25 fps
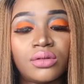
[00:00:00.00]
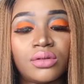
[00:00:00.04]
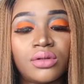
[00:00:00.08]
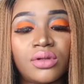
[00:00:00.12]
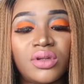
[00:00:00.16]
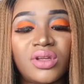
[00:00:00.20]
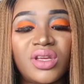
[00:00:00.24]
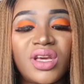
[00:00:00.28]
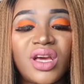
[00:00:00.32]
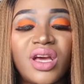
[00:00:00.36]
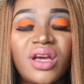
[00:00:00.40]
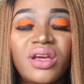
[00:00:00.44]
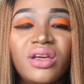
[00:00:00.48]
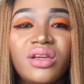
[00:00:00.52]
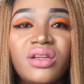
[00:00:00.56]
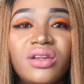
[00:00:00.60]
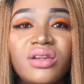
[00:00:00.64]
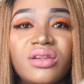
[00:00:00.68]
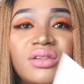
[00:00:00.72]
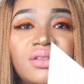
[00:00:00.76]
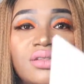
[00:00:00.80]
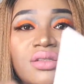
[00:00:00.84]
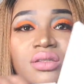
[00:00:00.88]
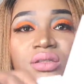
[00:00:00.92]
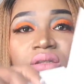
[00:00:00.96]
Yeah, it
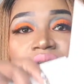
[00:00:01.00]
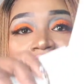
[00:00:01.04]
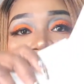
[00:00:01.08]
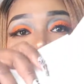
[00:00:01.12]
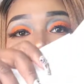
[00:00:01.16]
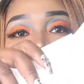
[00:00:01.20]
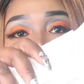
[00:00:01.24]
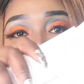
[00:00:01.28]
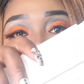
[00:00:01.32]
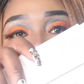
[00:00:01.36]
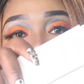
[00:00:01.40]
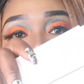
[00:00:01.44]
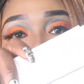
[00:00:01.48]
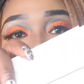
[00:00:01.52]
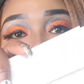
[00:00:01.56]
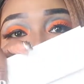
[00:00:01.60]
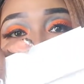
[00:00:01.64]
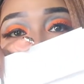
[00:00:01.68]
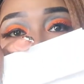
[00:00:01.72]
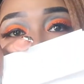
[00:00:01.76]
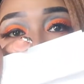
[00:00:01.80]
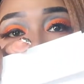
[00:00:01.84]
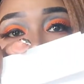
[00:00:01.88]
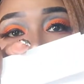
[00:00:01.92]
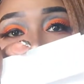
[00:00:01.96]
is. It's a
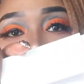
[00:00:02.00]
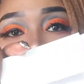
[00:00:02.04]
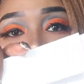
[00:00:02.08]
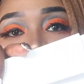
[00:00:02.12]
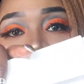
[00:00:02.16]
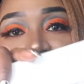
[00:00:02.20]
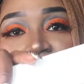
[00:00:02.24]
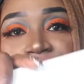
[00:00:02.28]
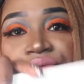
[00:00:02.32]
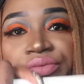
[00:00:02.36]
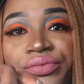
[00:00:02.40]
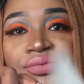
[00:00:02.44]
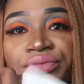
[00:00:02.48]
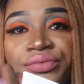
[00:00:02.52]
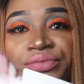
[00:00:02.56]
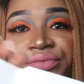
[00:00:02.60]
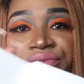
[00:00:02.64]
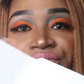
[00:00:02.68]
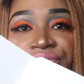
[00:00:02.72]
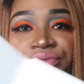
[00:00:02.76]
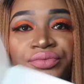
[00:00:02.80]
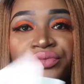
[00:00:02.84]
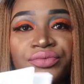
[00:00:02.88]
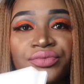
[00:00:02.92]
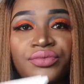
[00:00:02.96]
booklet.
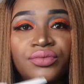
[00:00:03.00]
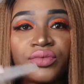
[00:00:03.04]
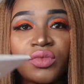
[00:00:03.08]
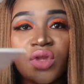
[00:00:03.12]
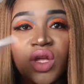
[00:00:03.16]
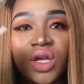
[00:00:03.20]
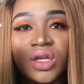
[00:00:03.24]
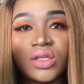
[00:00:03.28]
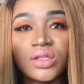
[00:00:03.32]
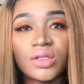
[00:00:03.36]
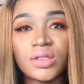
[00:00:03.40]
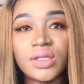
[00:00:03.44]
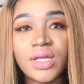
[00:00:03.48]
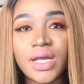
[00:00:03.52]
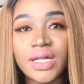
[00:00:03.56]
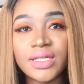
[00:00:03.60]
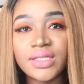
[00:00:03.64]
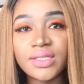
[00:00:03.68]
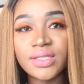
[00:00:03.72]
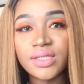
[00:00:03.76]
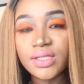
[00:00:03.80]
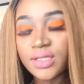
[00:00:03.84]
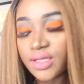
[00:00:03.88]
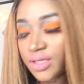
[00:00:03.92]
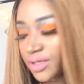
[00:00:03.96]
So
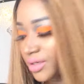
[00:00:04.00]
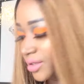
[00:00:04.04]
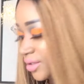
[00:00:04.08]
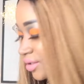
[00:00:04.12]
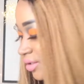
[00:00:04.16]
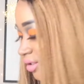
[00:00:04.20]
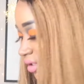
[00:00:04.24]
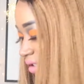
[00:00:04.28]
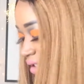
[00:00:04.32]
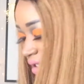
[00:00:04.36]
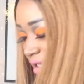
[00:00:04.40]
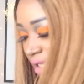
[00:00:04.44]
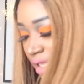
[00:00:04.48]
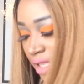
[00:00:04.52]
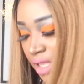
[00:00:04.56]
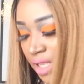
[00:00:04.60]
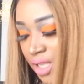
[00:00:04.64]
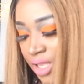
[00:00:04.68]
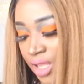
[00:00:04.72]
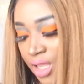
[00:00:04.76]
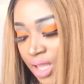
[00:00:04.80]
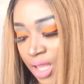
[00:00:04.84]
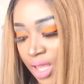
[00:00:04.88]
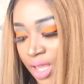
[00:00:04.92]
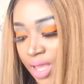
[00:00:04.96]
that's it there.
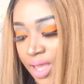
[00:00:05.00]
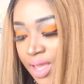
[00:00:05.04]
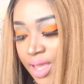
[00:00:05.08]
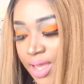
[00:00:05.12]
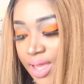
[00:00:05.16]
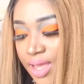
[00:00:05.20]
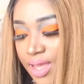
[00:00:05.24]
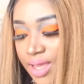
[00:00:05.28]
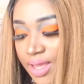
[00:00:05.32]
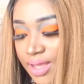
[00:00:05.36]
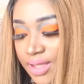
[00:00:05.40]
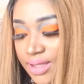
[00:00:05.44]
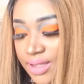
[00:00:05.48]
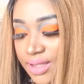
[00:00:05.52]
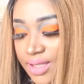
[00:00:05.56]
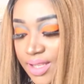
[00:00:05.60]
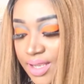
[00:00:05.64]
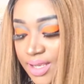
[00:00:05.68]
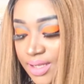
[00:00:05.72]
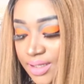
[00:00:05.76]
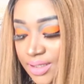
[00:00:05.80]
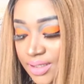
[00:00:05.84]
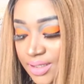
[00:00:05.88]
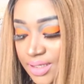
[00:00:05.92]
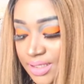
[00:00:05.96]
And
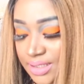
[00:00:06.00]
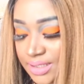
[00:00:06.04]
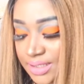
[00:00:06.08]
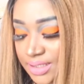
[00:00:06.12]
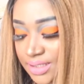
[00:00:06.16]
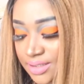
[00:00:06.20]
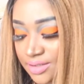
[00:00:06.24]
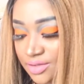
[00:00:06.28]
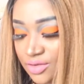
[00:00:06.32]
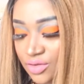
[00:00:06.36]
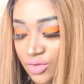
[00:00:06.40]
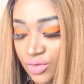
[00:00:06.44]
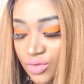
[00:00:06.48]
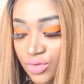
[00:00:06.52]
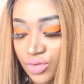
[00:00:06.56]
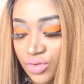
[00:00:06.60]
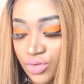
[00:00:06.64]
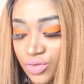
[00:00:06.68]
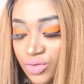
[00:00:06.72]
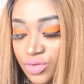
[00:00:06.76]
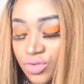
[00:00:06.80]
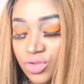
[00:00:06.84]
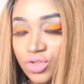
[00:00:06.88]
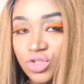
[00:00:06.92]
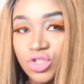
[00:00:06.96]
then this is the
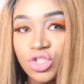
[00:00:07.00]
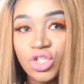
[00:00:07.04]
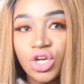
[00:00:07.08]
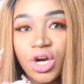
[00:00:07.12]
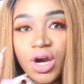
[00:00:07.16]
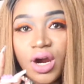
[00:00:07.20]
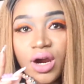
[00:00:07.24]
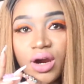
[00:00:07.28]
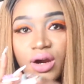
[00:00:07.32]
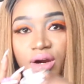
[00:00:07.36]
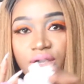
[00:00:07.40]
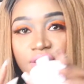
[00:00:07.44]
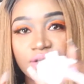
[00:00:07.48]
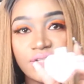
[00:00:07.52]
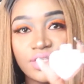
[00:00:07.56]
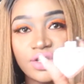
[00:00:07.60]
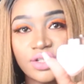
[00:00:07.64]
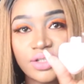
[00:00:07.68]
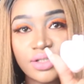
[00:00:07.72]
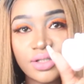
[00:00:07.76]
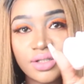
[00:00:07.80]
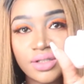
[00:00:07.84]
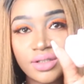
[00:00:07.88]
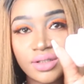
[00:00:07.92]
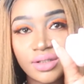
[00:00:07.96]

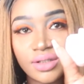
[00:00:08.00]
charger.